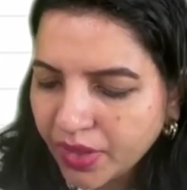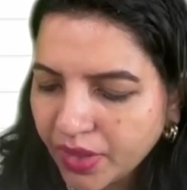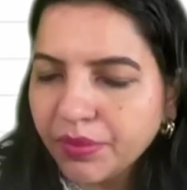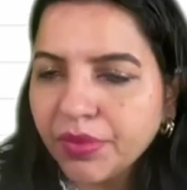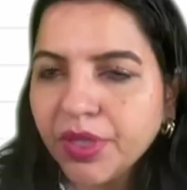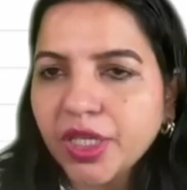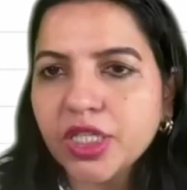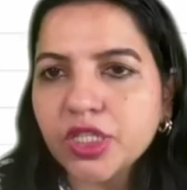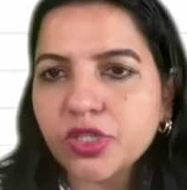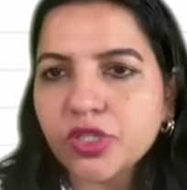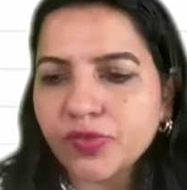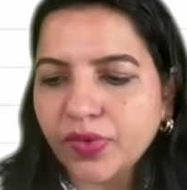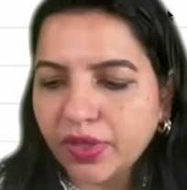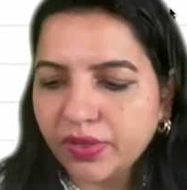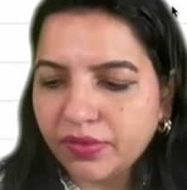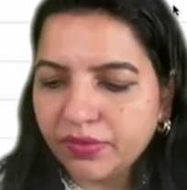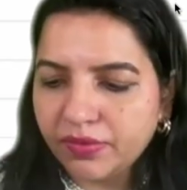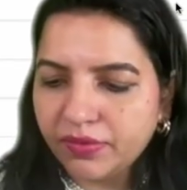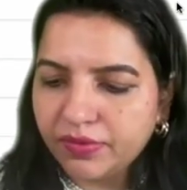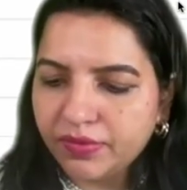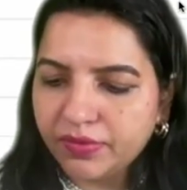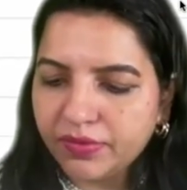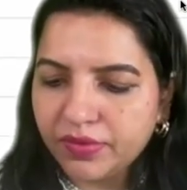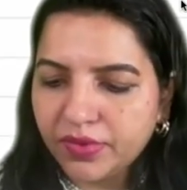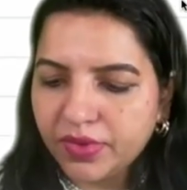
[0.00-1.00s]
B12,
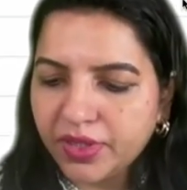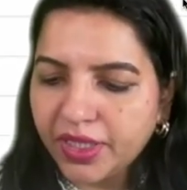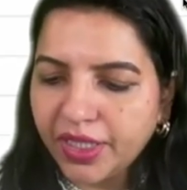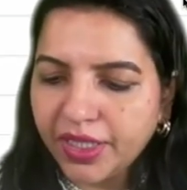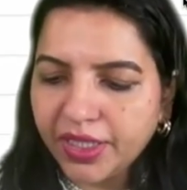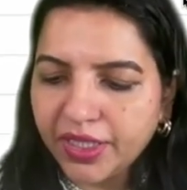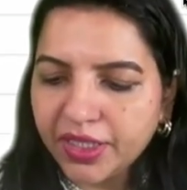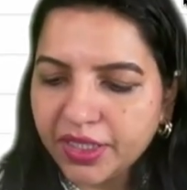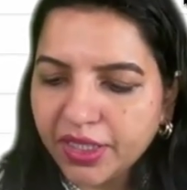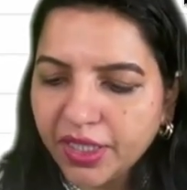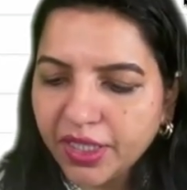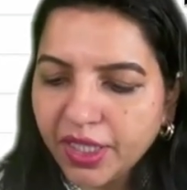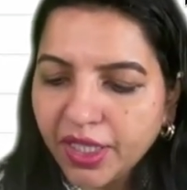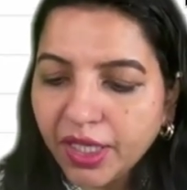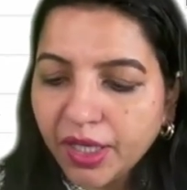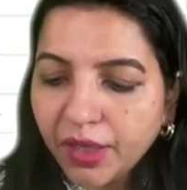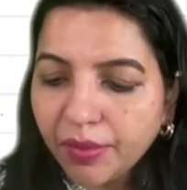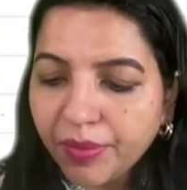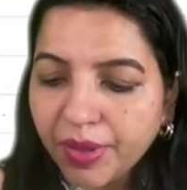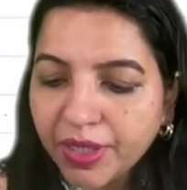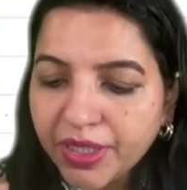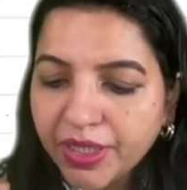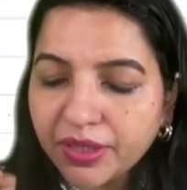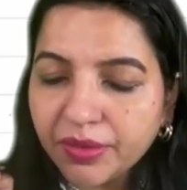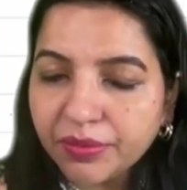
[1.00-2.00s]
right?
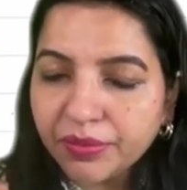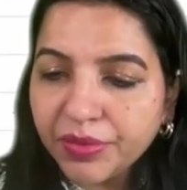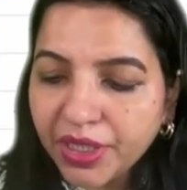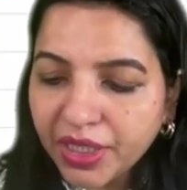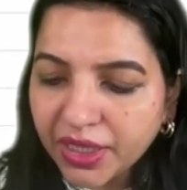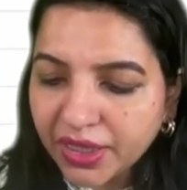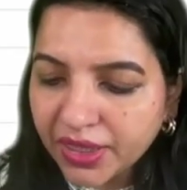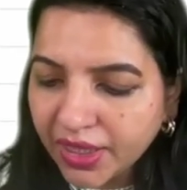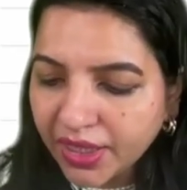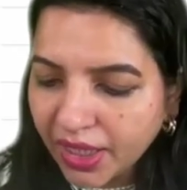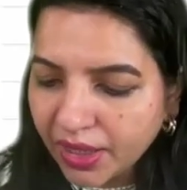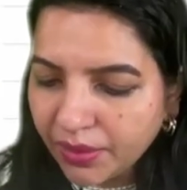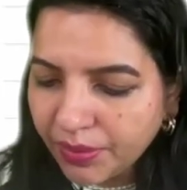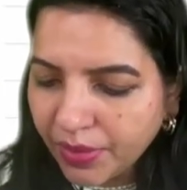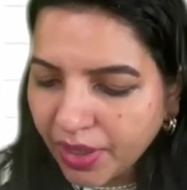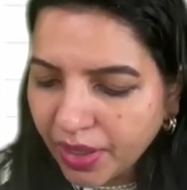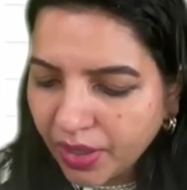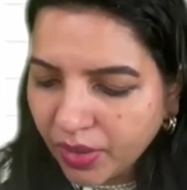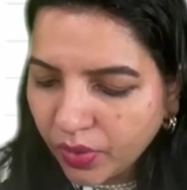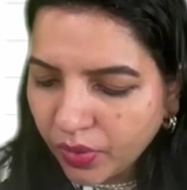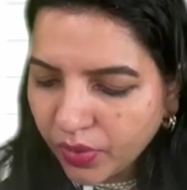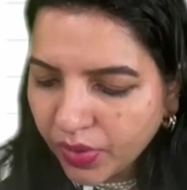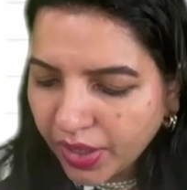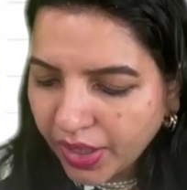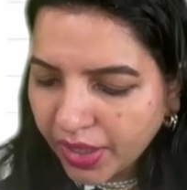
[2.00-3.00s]
But methyl
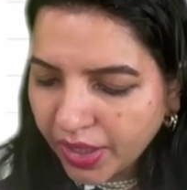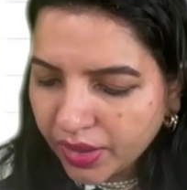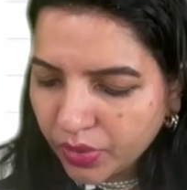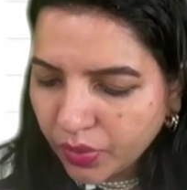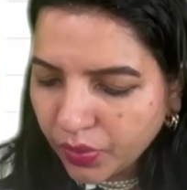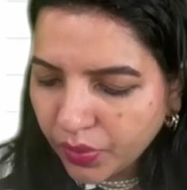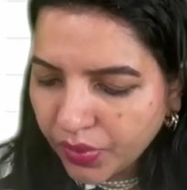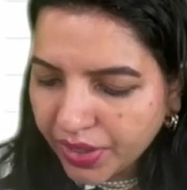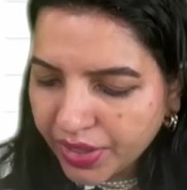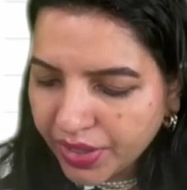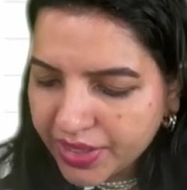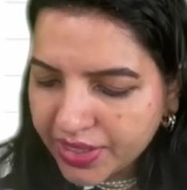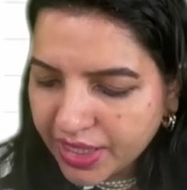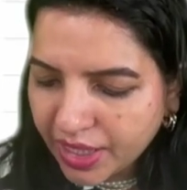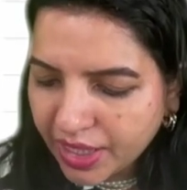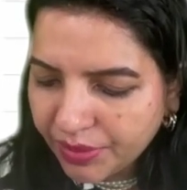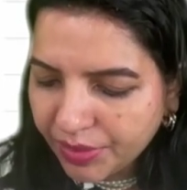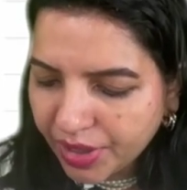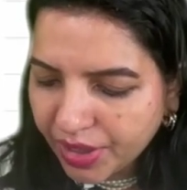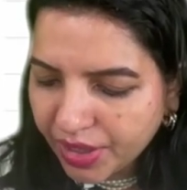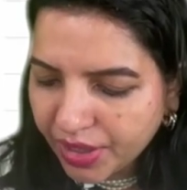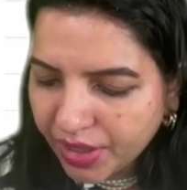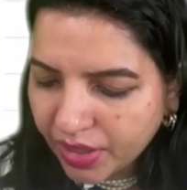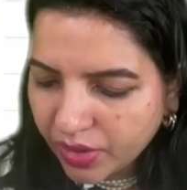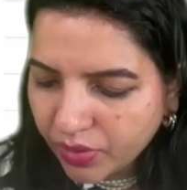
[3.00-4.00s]
malonyl
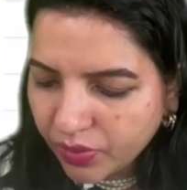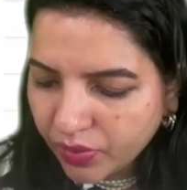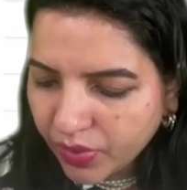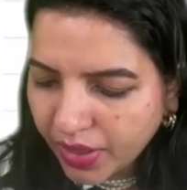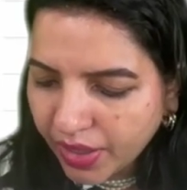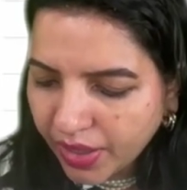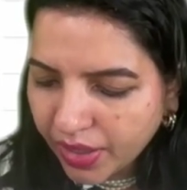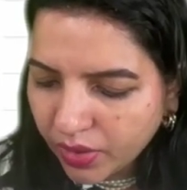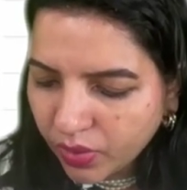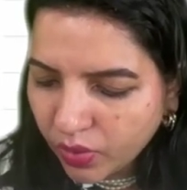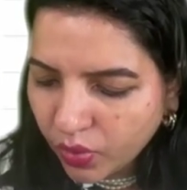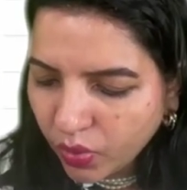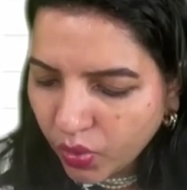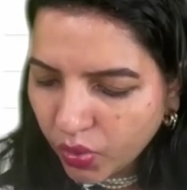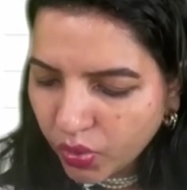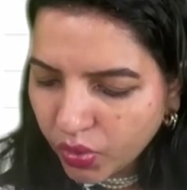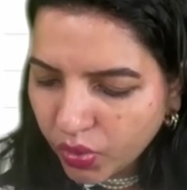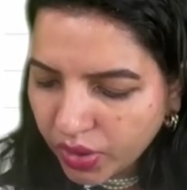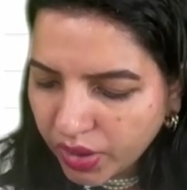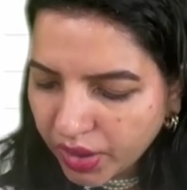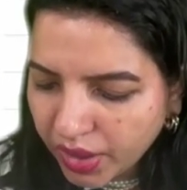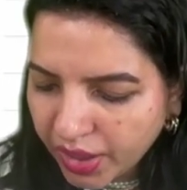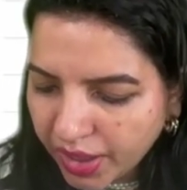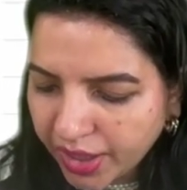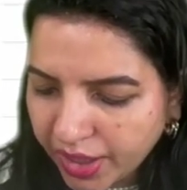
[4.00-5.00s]
coenzyme require
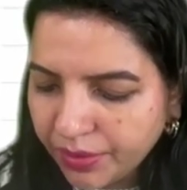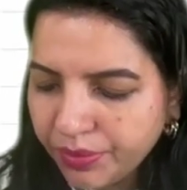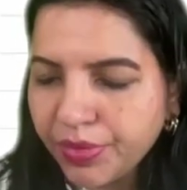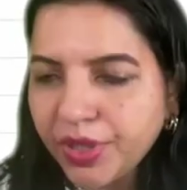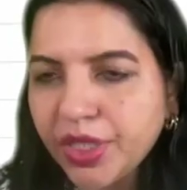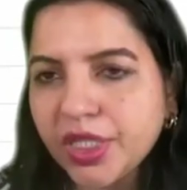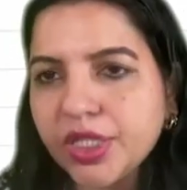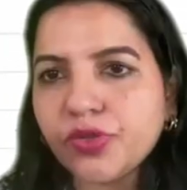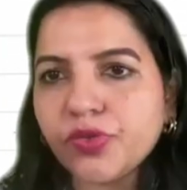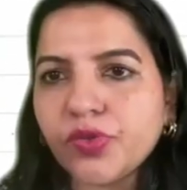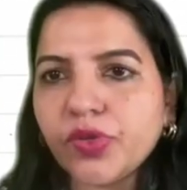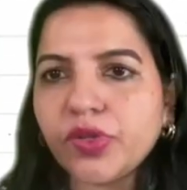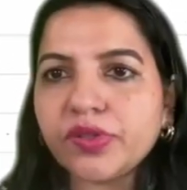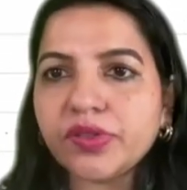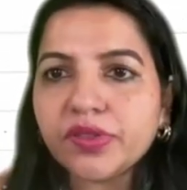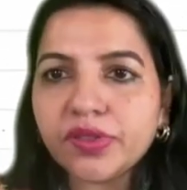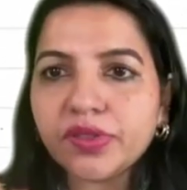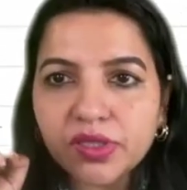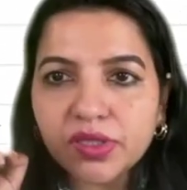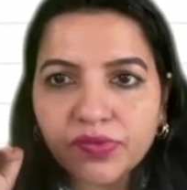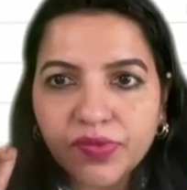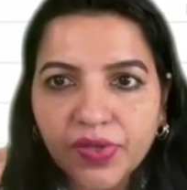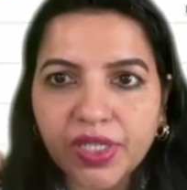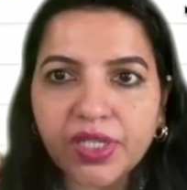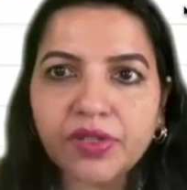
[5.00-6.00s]
only B12. This
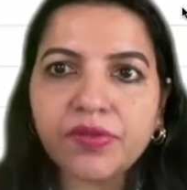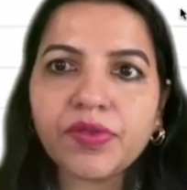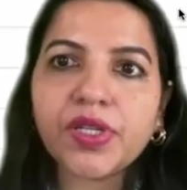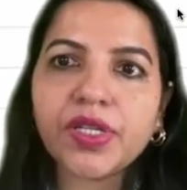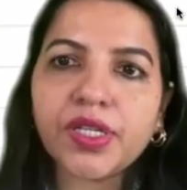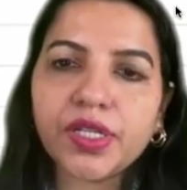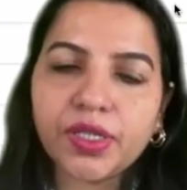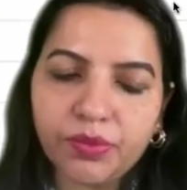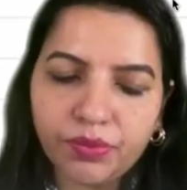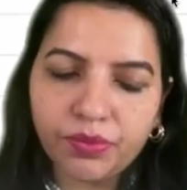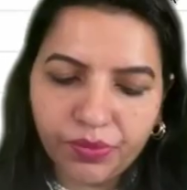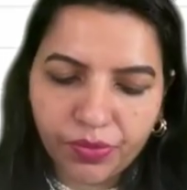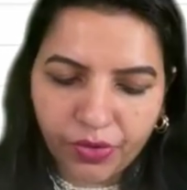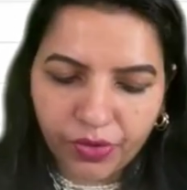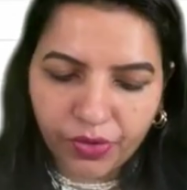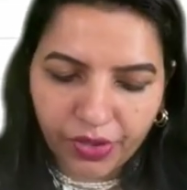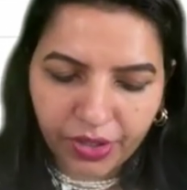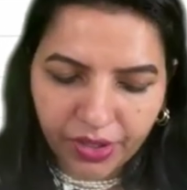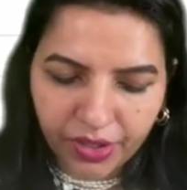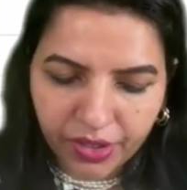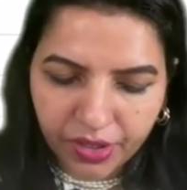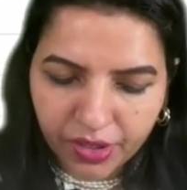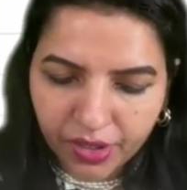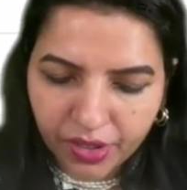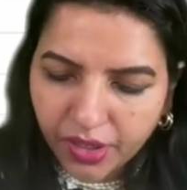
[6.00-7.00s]
is very, very
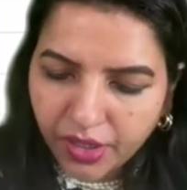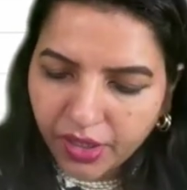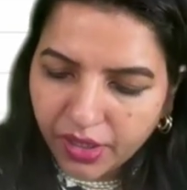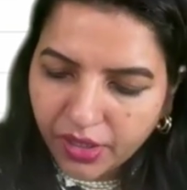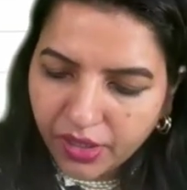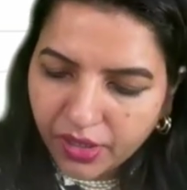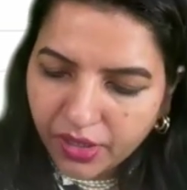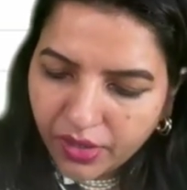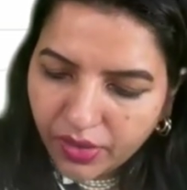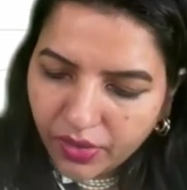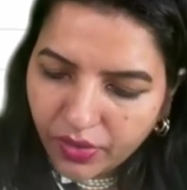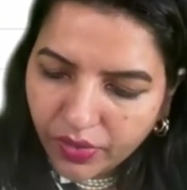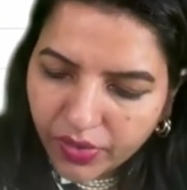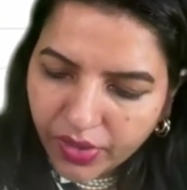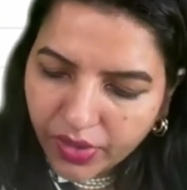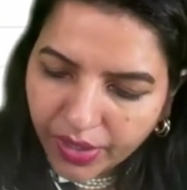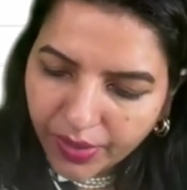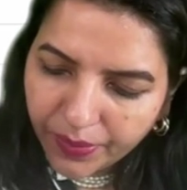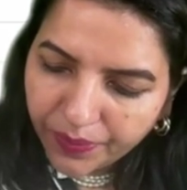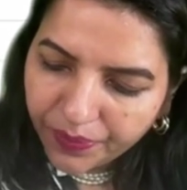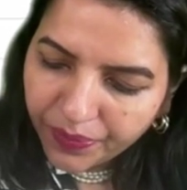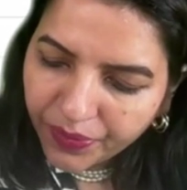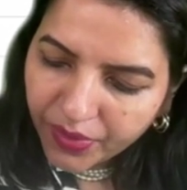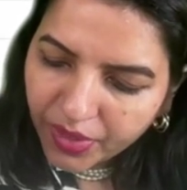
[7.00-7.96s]
important. Okay.